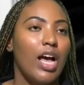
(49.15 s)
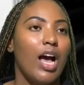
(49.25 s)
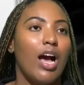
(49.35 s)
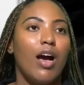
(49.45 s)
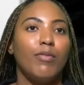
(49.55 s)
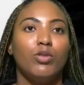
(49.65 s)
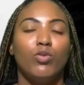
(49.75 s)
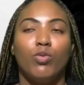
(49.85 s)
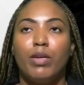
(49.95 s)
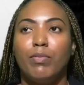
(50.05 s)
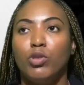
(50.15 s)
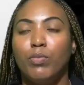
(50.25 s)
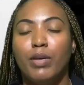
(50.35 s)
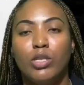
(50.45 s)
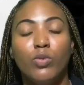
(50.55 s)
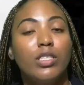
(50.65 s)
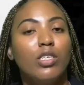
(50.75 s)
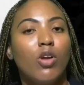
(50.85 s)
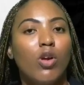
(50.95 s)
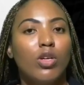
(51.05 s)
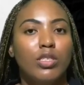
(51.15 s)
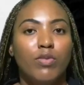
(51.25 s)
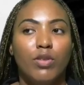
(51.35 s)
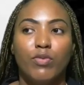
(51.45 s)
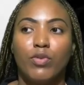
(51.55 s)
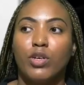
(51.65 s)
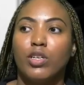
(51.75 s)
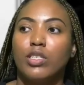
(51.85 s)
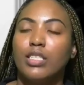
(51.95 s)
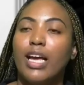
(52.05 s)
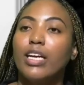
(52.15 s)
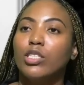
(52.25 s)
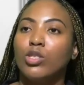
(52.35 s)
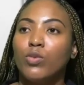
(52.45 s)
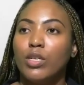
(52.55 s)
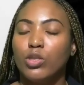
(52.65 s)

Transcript: Maybe you pay $20 for the first X units,